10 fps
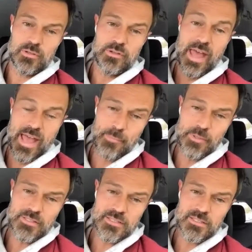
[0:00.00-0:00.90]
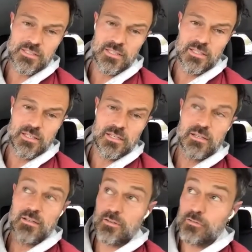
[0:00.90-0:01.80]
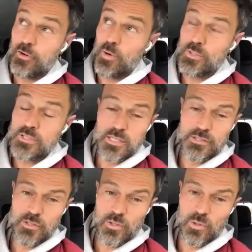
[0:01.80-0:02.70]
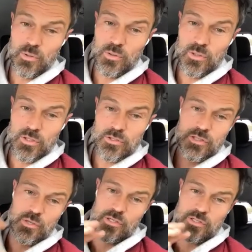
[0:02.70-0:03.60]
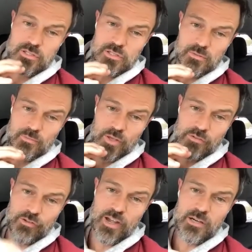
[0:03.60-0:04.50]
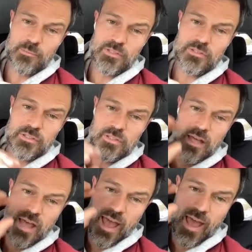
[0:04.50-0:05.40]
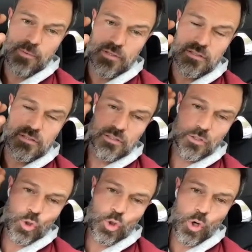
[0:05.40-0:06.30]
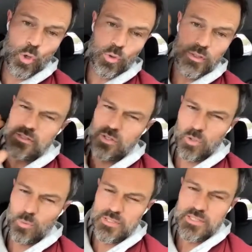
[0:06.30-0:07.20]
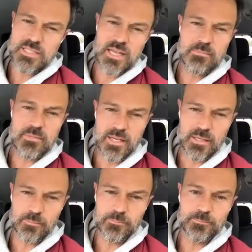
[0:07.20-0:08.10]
the habits focused on the goal. So there's environment, habits, goal. It's always the same thing.